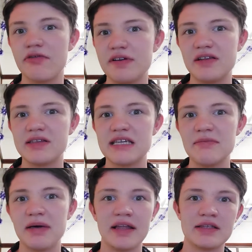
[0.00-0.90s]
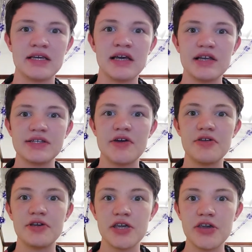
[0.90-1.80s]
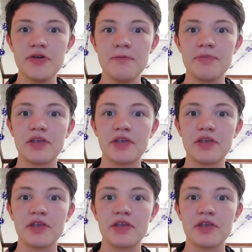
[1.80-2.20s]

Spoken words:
in at the deep end so that you